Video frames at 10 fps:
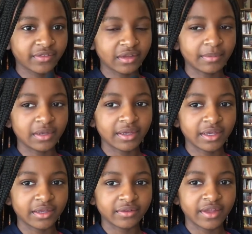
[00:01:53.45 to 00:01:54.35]
is to me
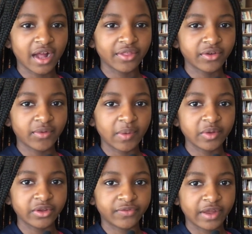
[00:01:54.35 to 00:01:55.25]
is gathering
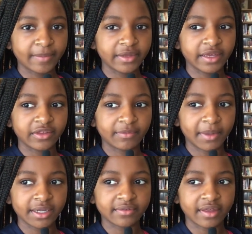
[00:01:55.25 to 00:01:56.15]
around your family and
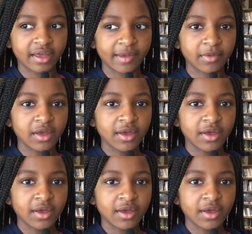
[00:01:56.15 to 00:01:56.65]
spending time.